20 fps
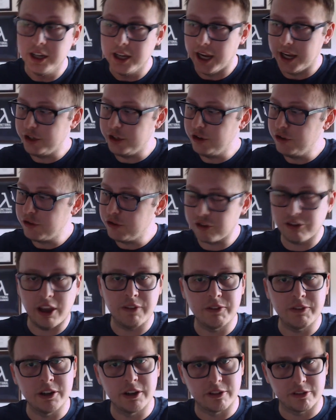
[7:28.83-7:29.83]
And you just
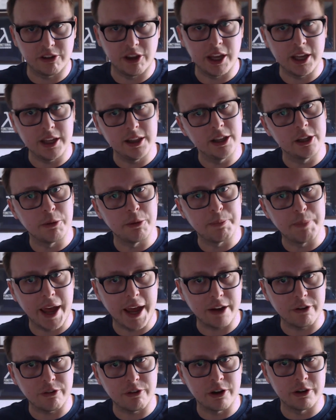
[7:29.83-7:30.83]
having a slight little
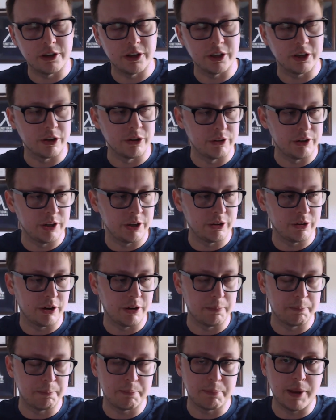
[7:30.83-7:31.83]
background in coding or
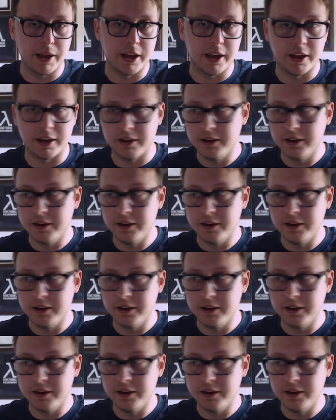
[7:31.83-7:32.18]
a, uh,